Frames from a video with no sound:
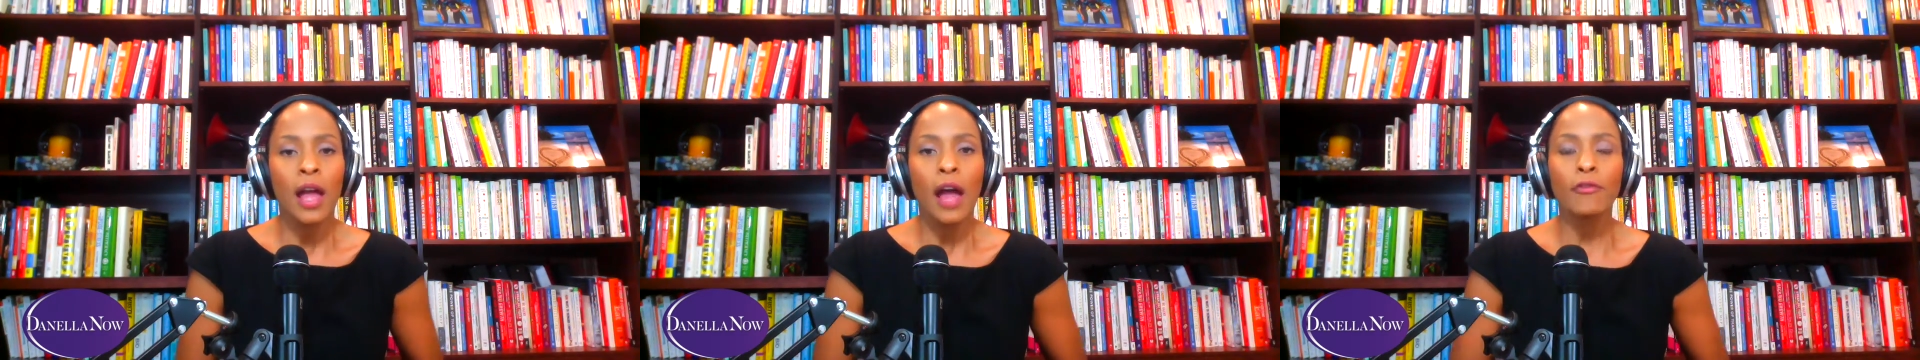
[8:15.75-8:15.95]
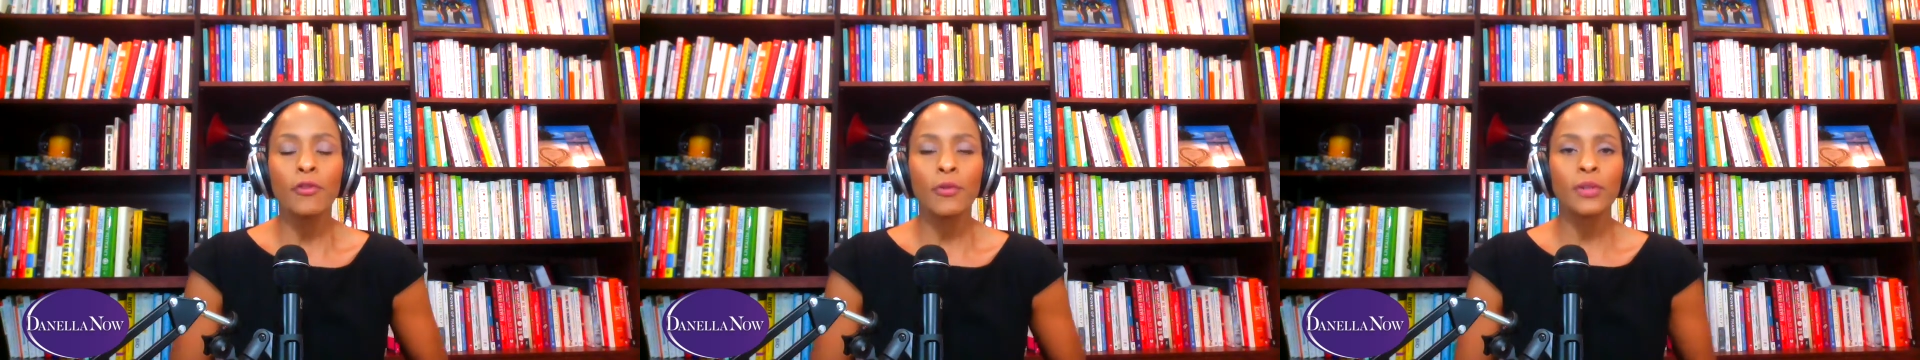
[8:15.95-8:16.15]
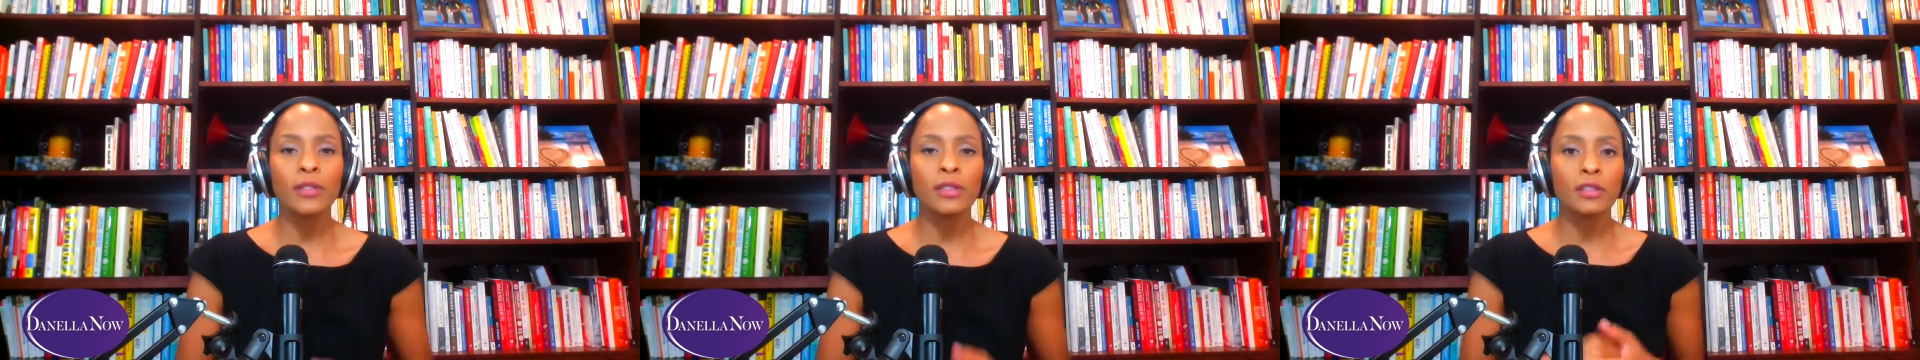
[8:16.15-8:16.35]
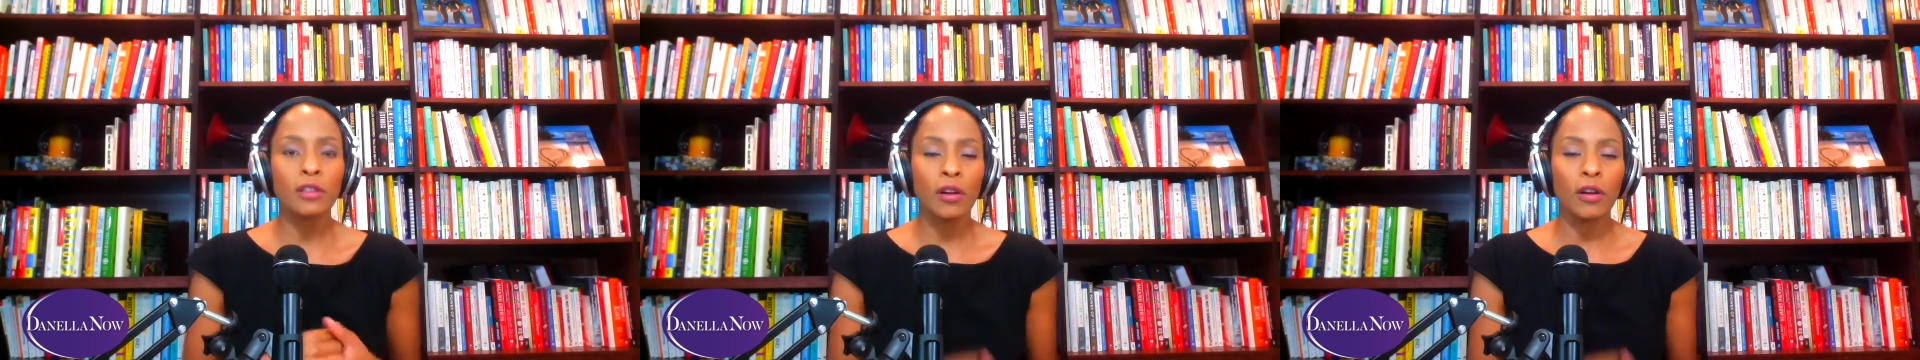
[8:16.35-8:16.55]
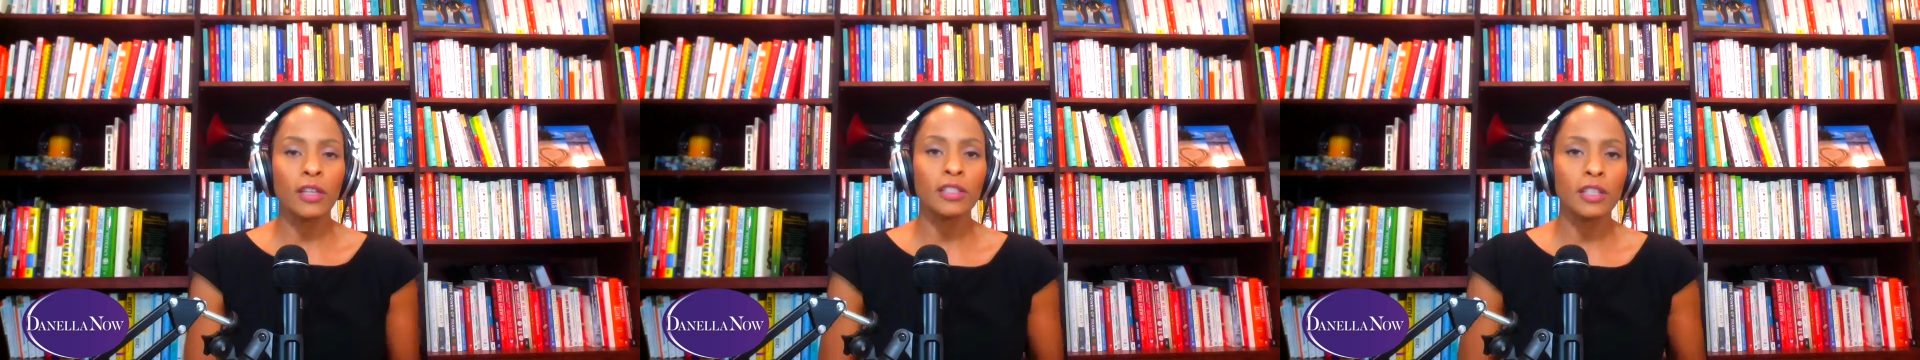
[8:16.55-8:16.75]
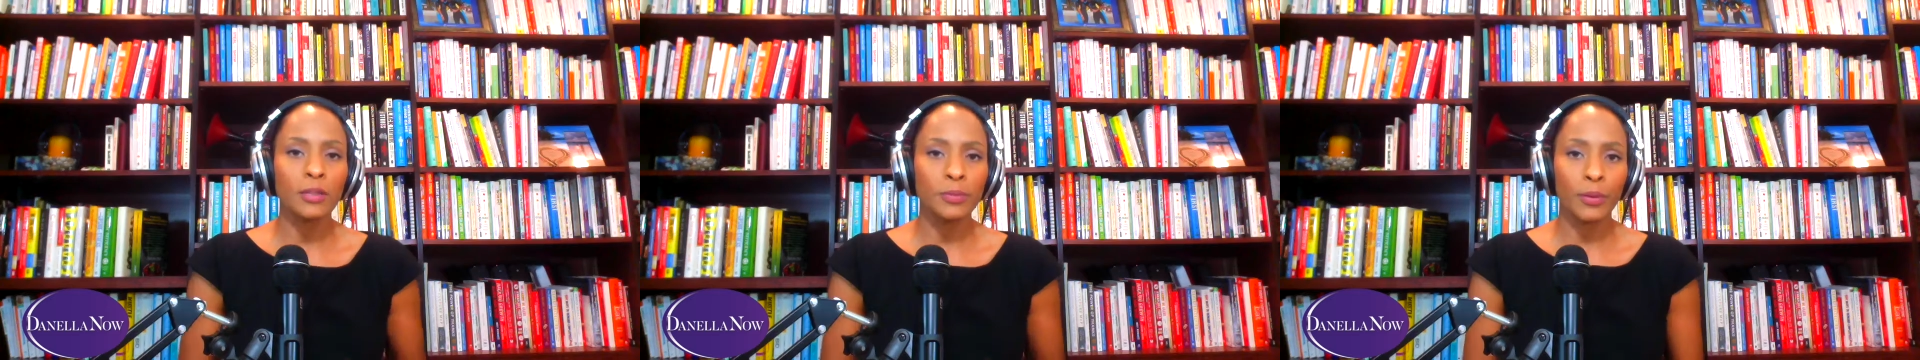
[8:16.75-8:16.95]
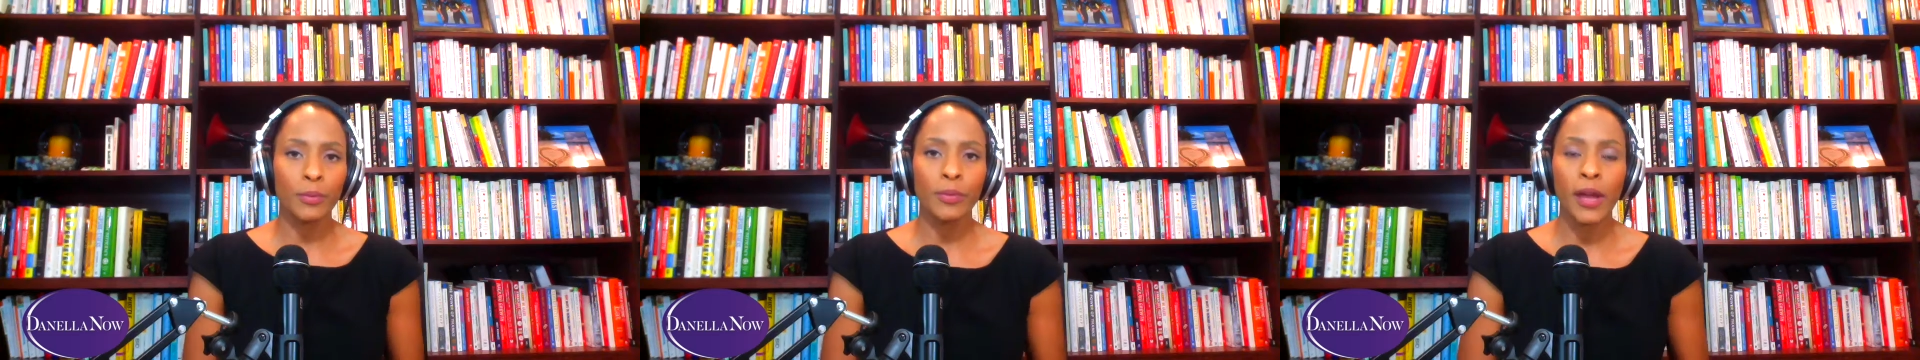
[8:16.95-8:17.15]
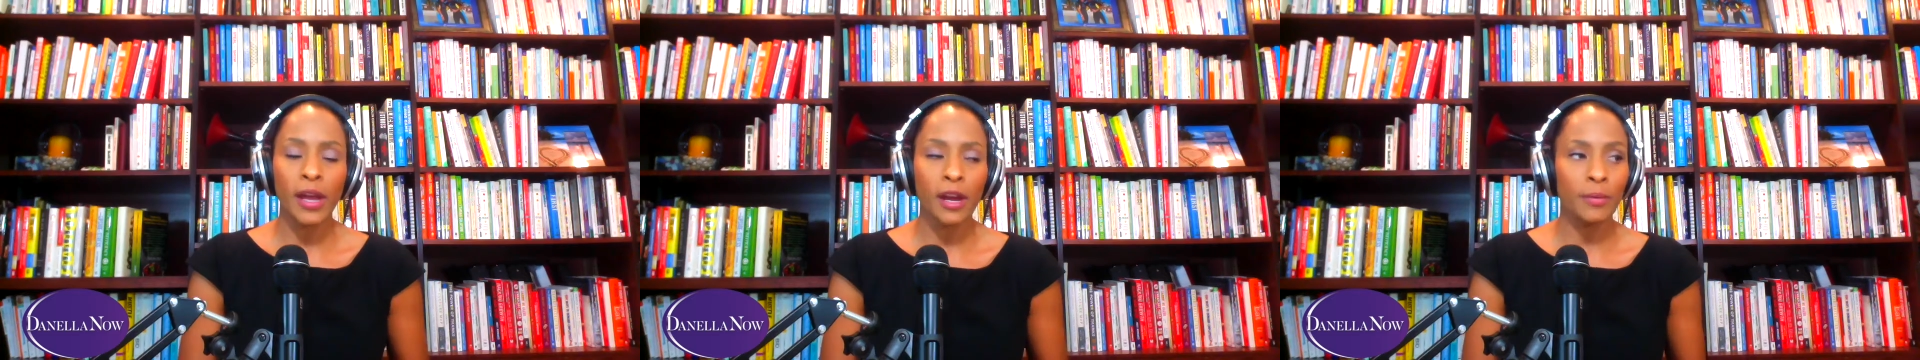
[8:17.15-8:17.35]
Everyone's starting to
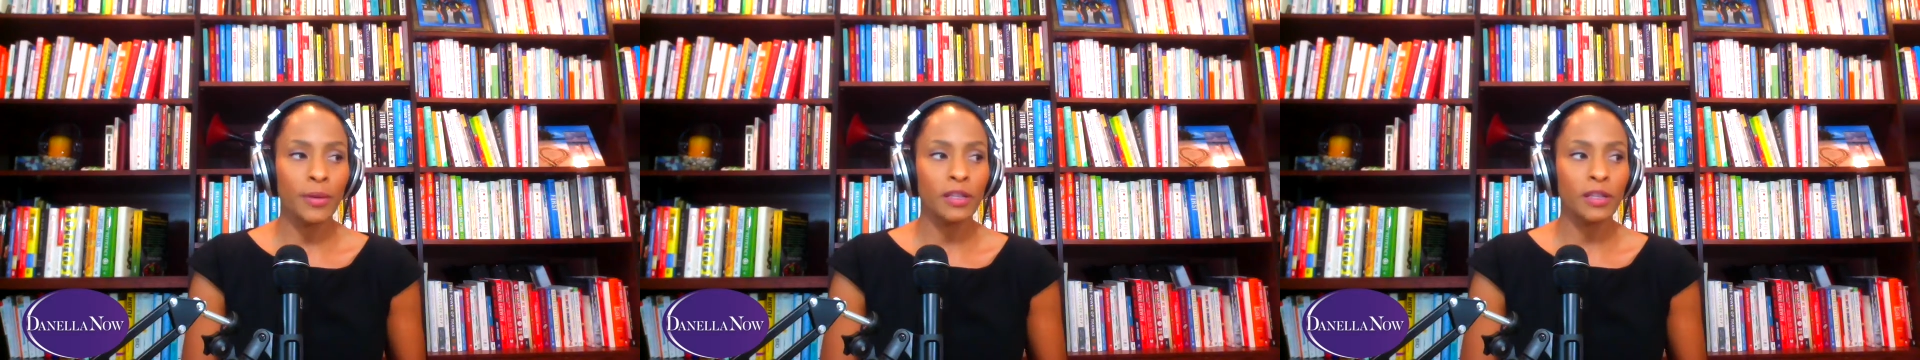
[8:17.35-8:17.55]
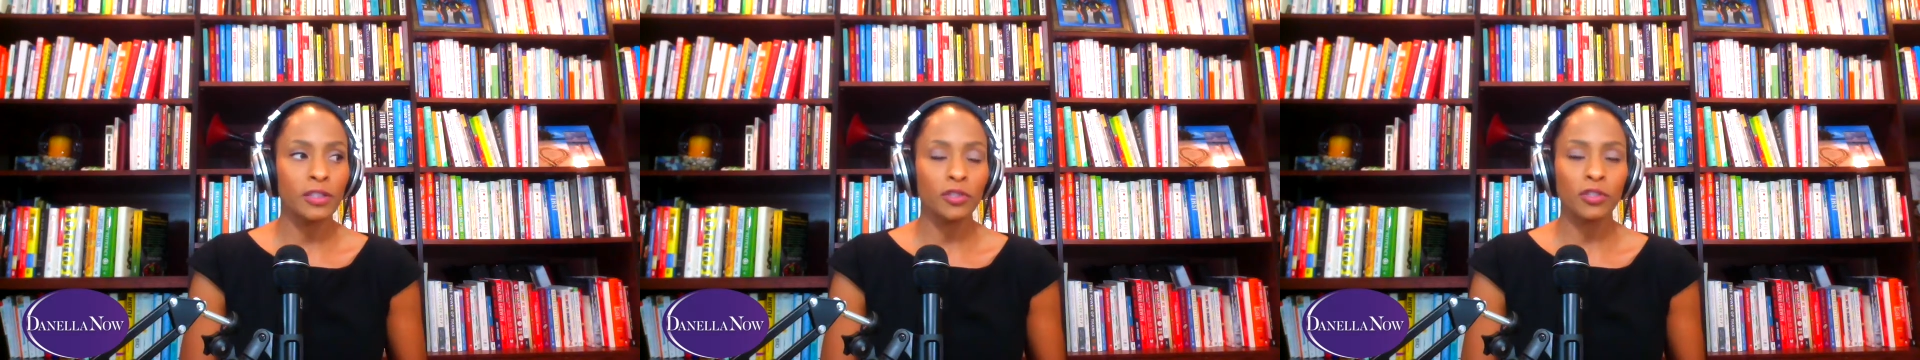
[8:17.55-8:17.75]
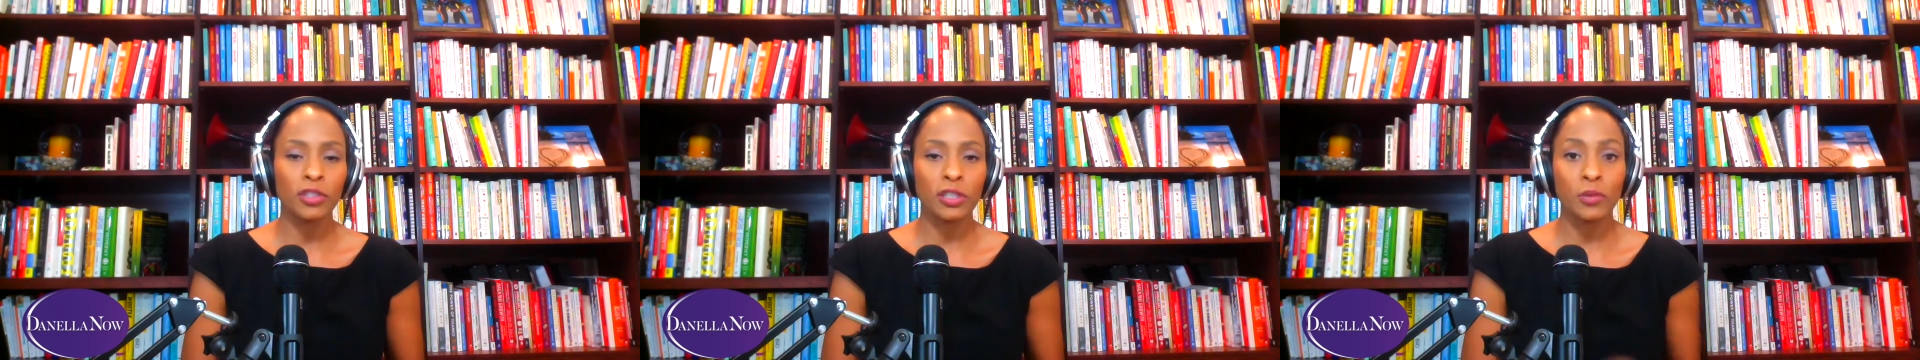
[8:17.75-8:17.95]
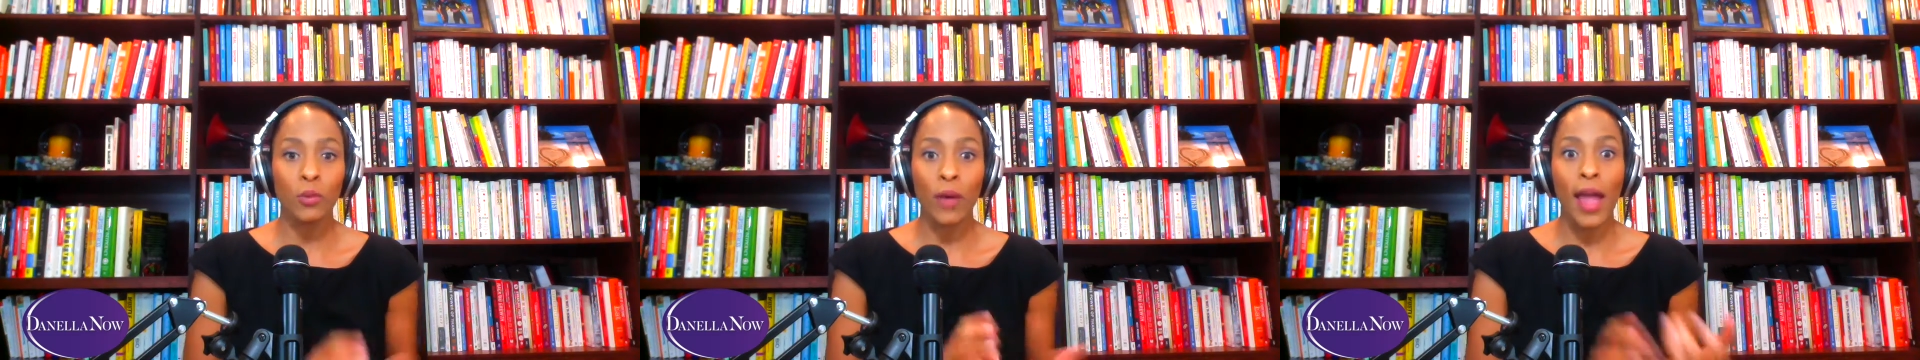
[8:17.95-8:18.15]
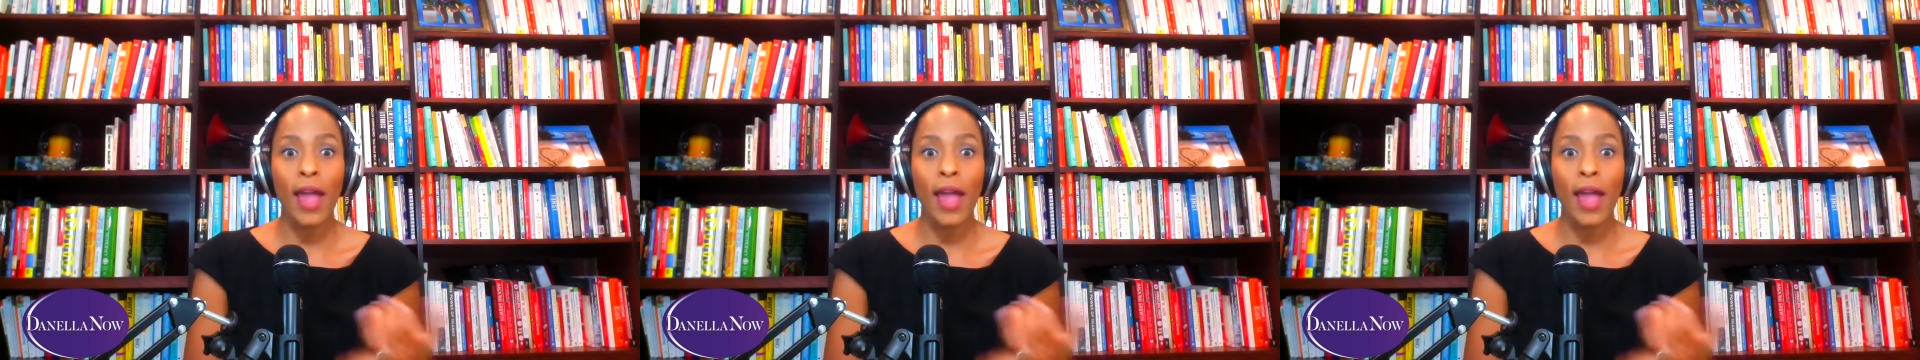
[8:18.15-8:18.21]
prepare because they're just